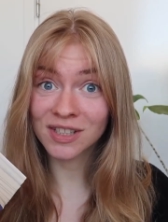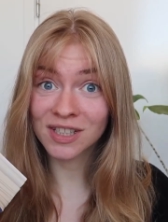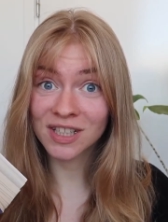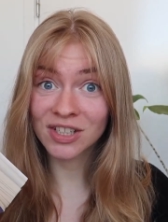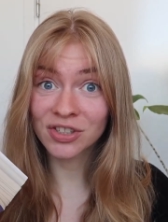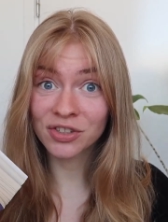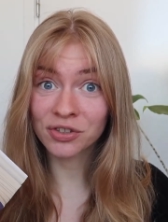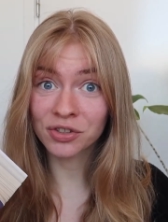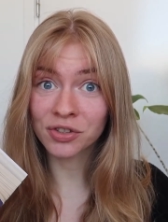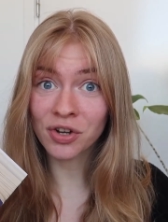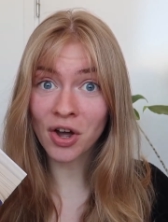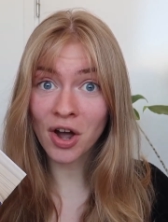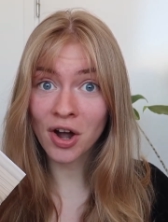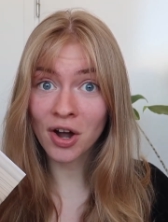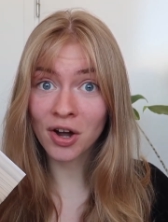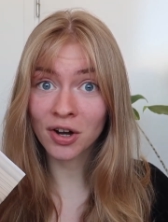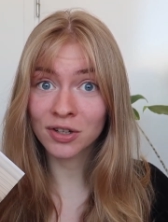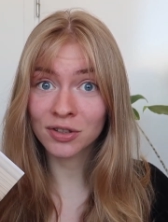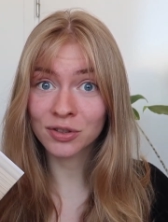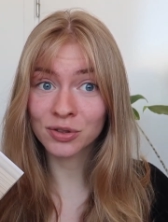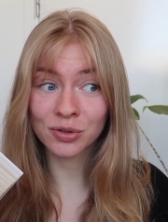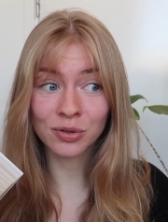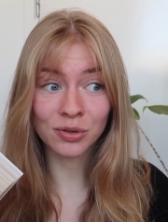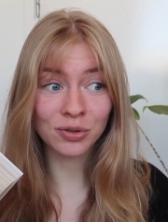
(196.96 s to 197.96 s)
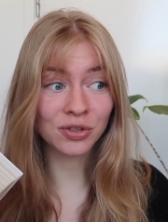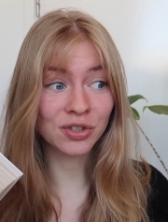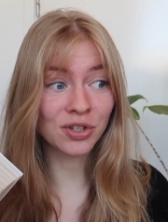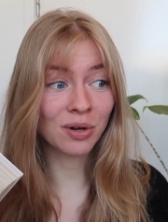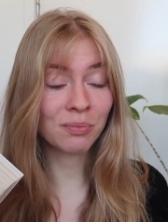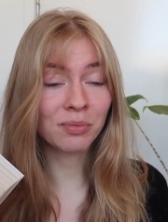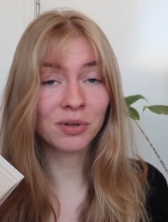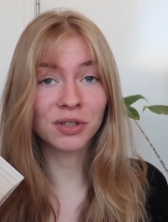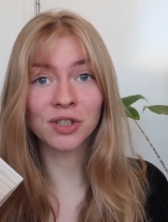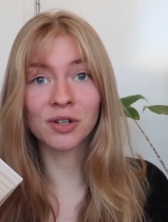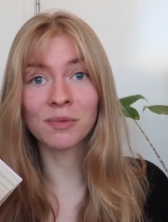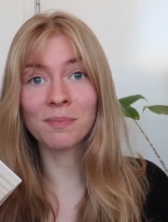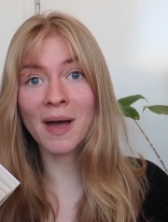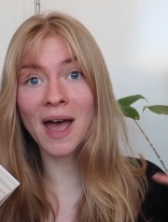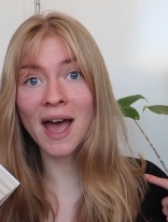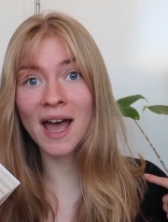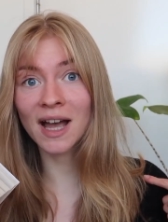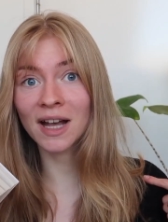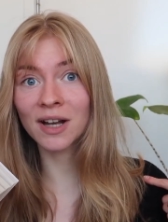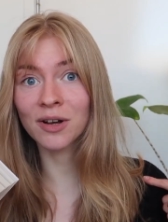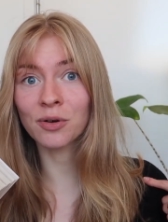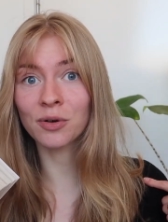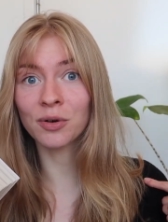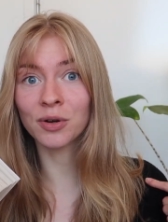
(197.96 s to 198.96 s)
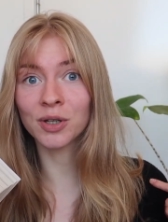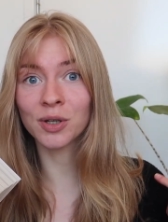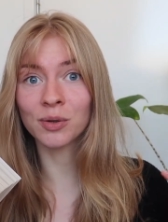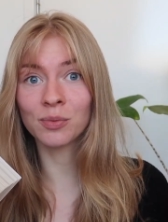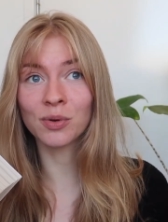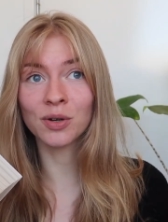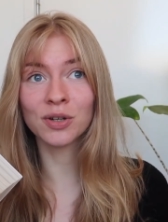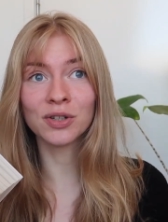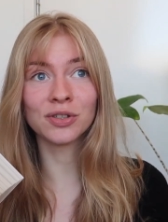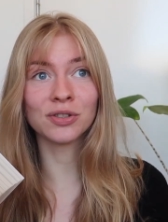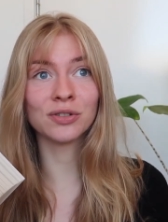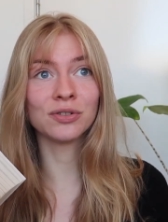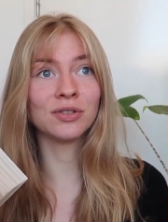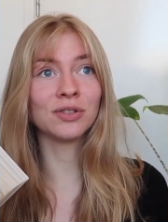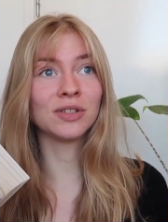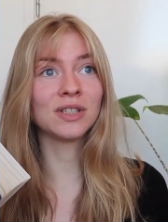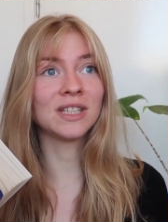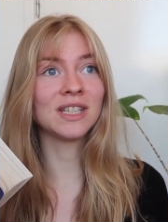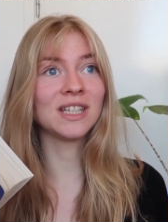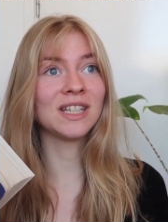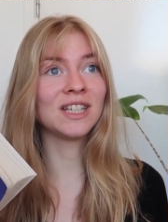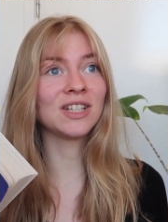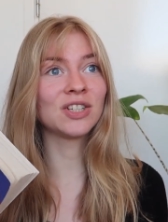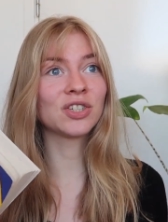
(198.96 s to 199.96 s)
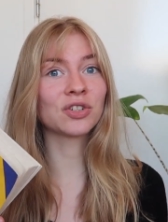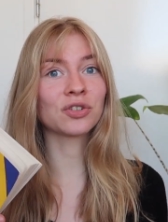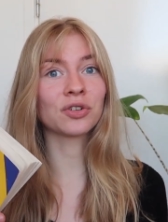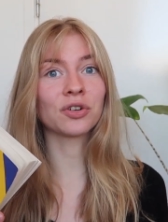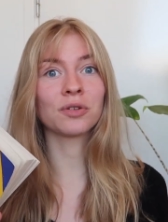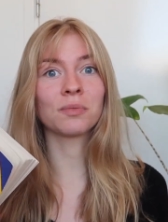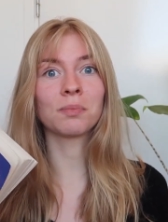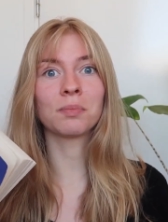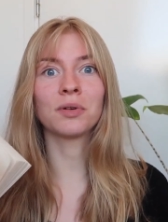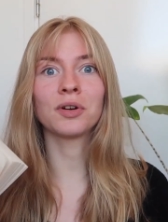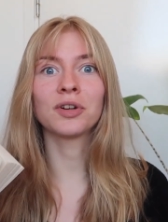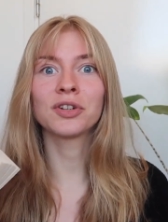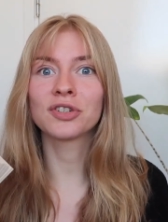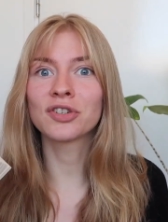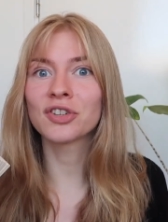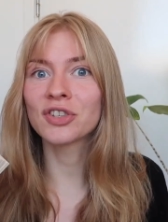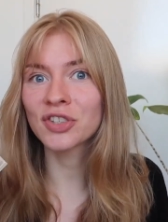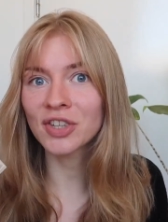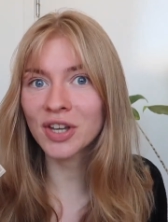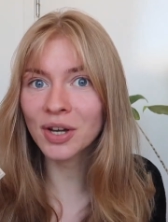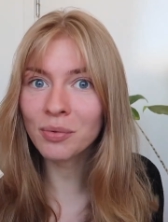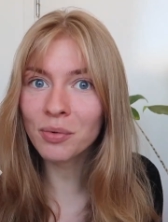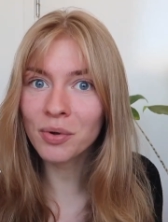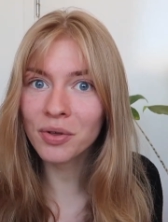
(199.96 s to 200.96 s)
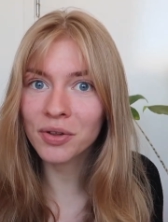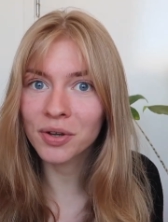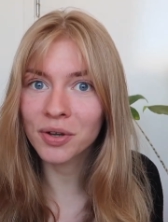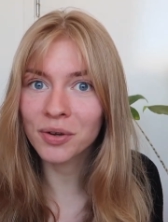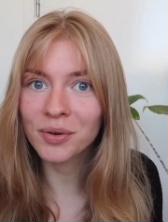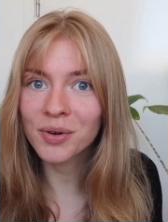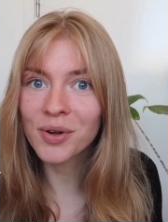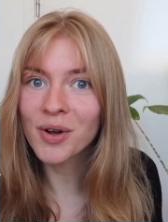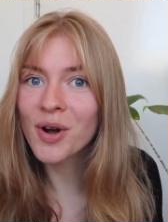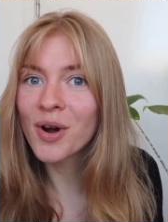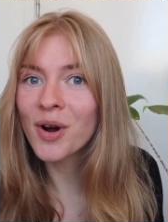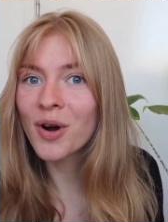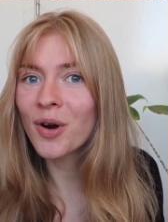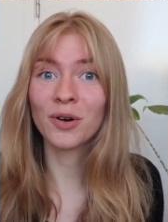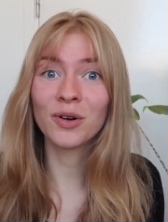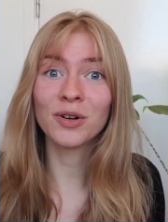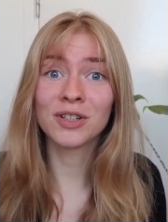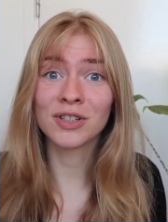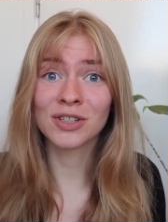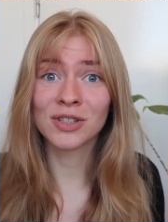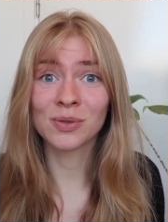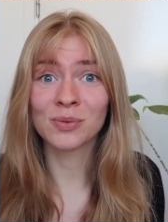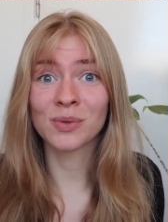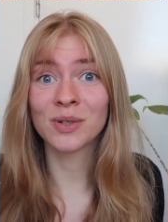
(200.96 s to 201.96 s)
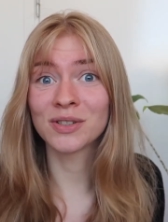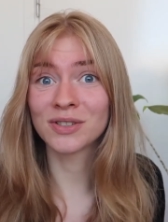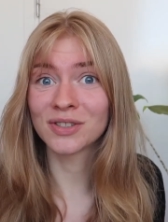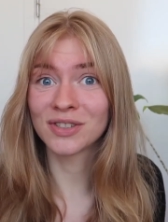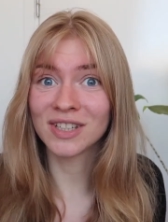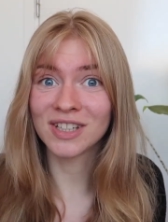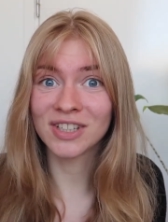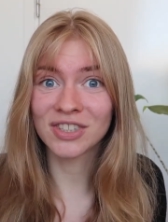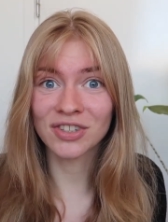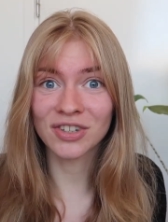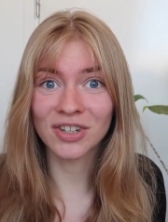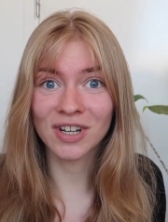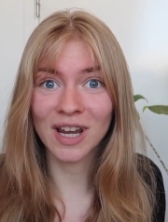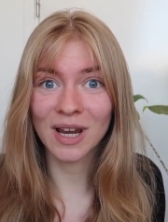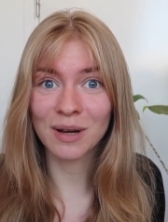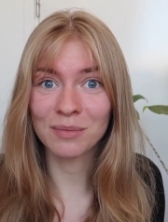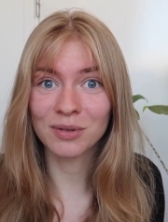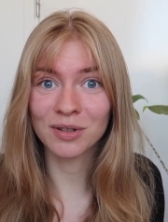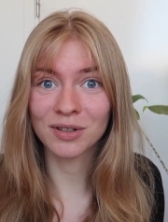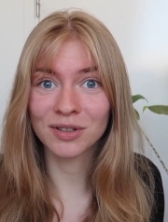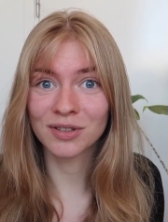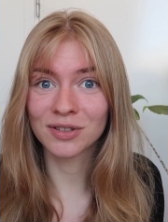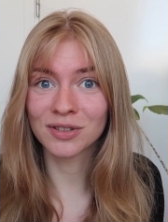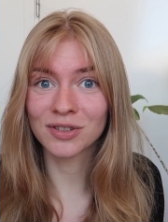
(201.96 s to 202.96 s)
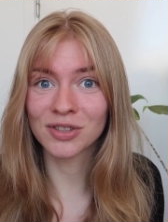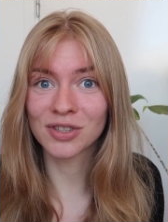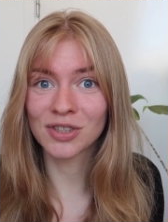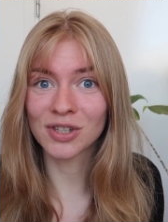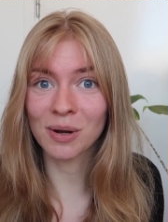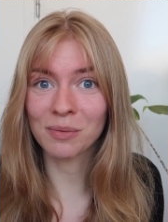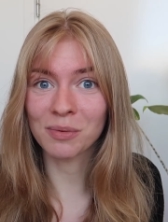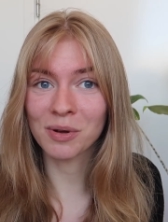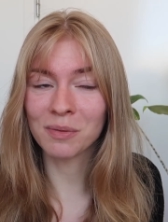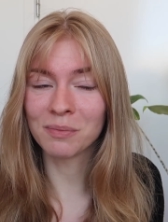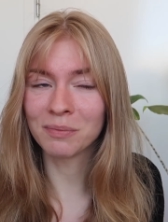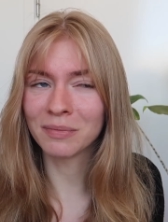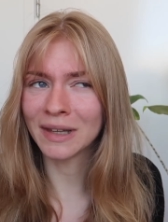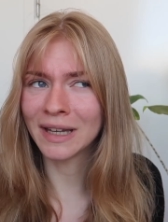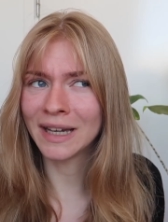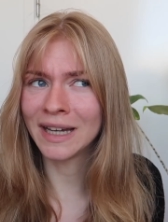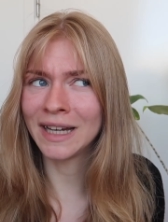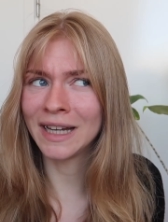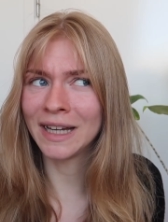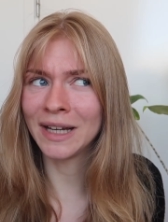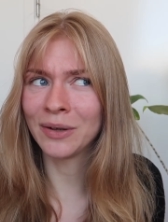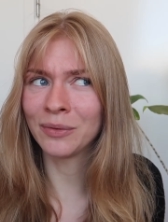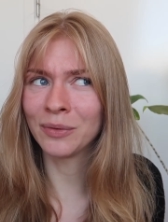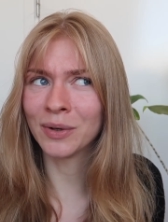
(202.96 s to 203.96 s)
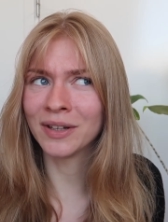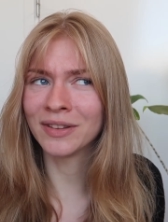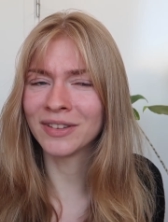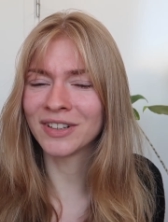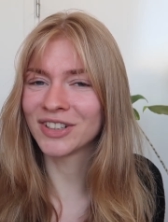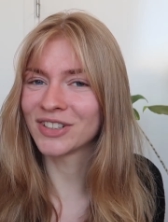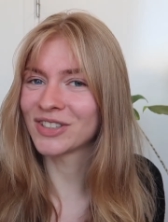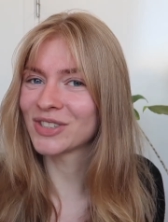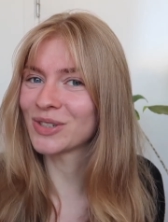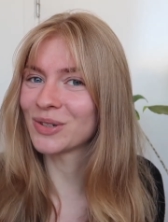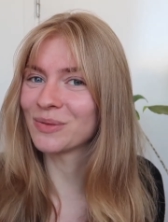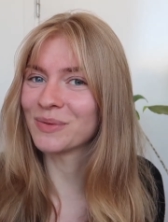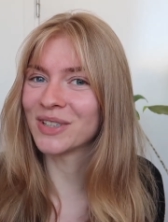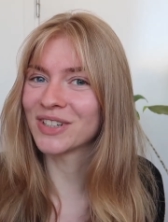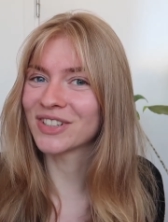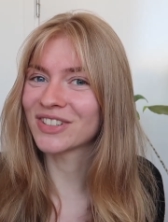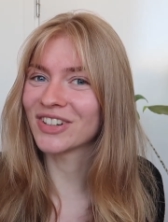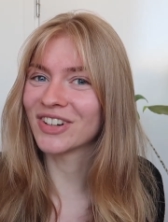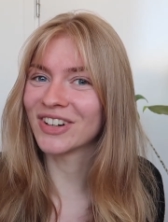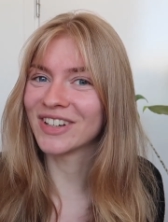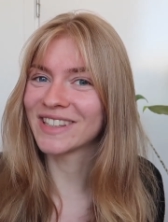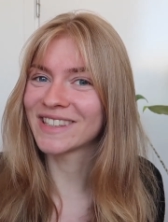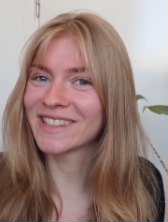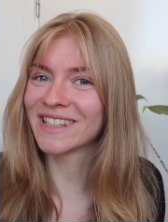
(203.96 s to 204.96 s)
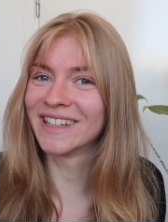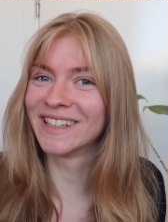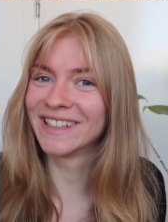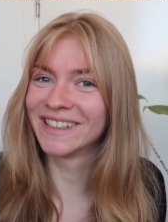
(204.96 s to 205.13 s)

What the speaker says: teach your dog to jump on your back, or you want to teach your bird to sing with you, or you just want to teach your neighbor to stop complaining when there's too much noise.